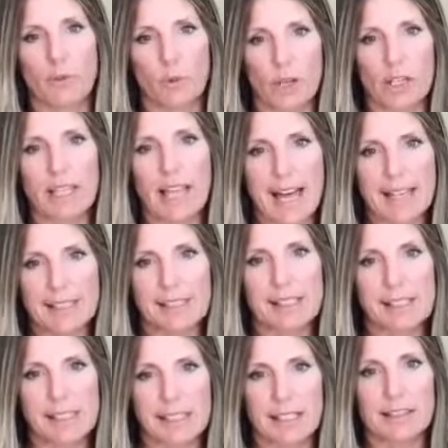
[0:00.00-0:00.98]
4
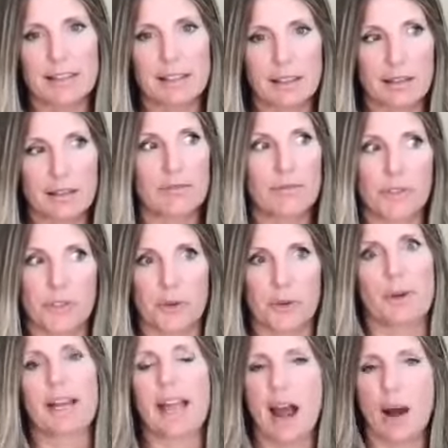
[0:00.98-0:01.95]
glasses in the
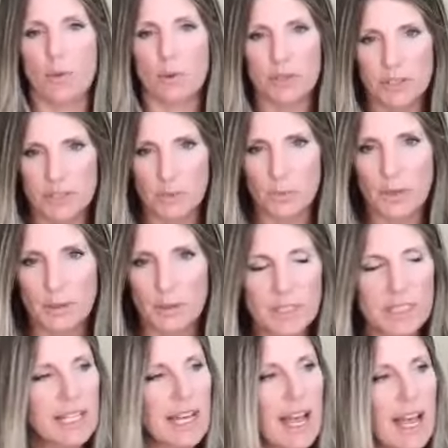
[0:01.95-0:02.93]
3 hours that we were
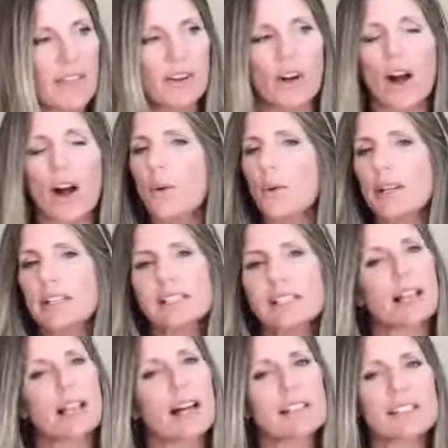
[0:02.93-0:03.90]
together.
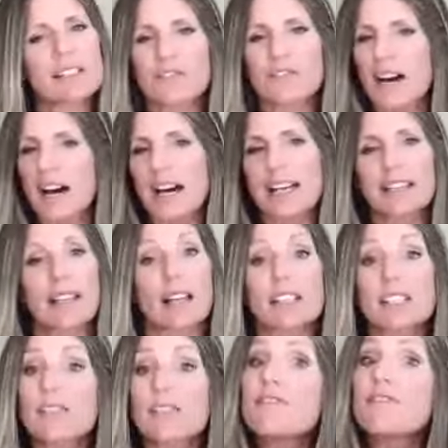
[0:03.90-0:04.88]
Always lots of fun,
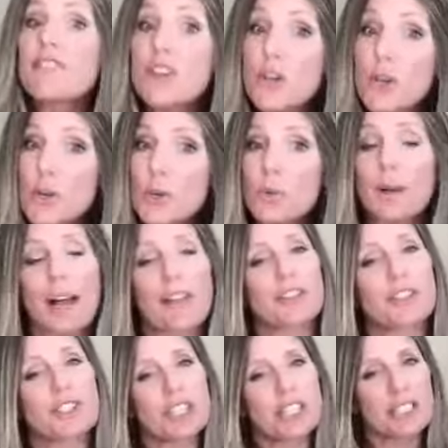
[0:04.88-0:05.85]
lots of food. We got
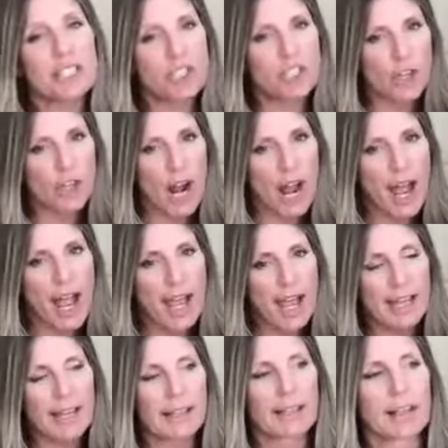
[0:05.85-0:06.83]
the cheese
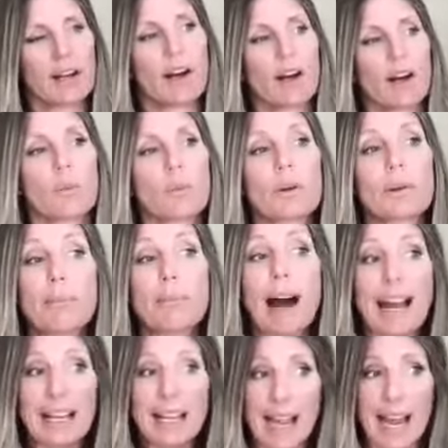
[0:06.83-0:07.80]
tray. We
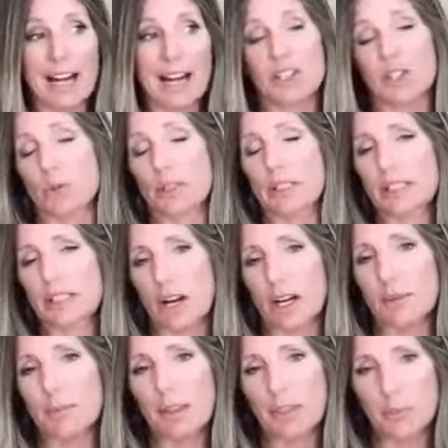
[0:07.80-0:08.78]
might actually
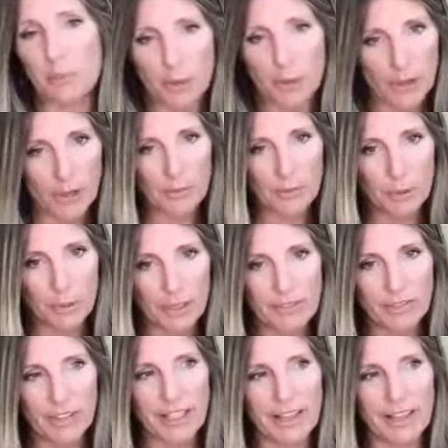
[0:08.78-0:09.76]
talk about the book briefly.